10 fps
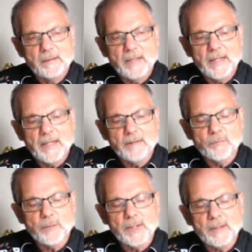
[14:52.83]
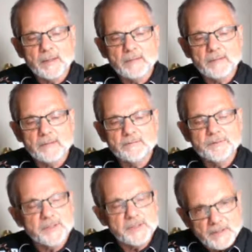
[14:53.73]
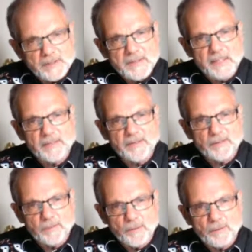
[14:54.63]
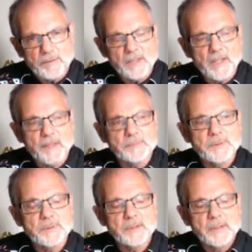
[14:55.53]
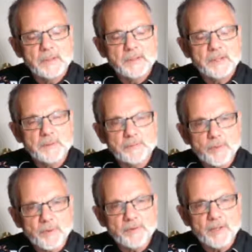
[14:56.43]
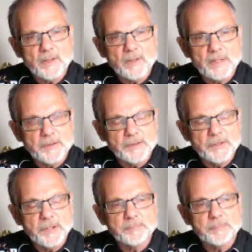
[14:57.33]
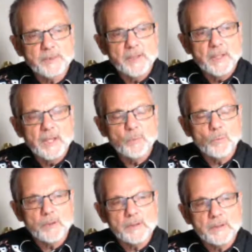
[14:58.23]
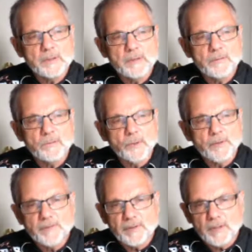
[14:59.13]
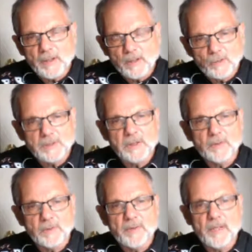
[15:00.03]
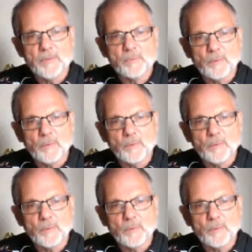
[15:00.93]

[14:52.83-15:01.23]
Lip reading: And if we can facilitate the Rotary clubs, support their leadership, and work very closely with them,